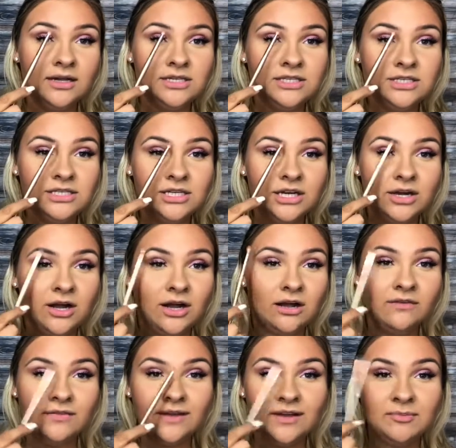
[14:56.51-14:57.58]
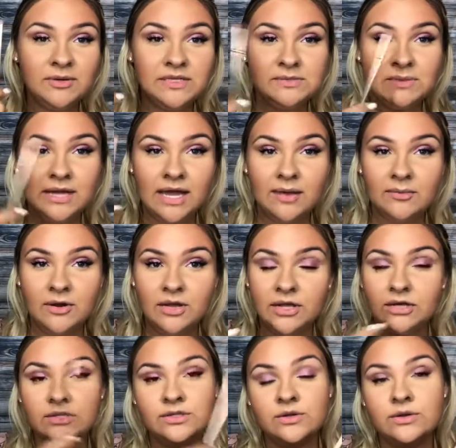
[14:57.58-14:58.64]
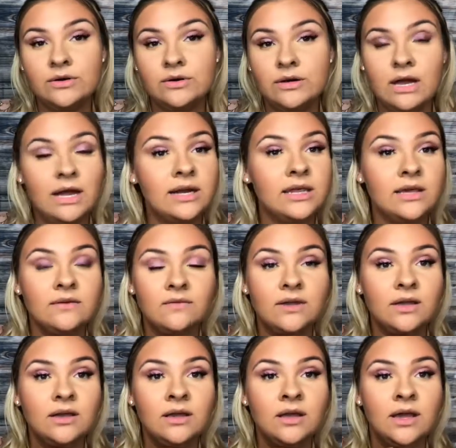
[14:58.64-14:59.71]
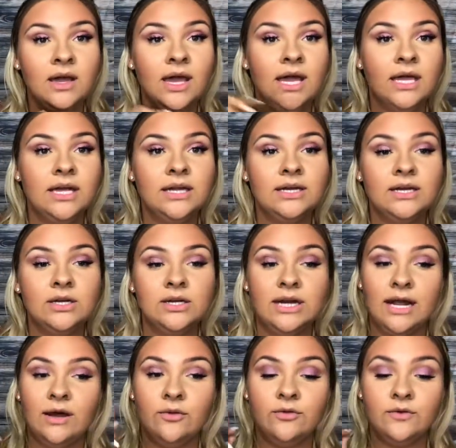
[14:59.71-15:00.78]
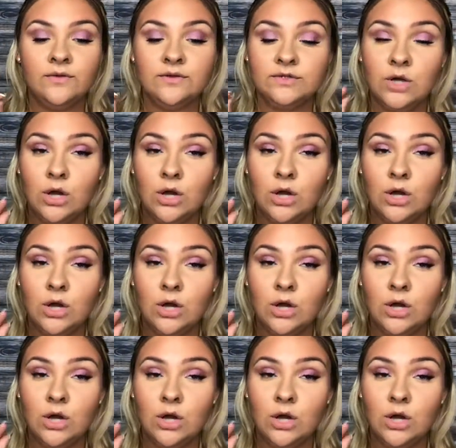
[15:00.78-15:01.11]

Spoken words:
she took off like a piece of my eyebrow here, so they're not even, and now they're in this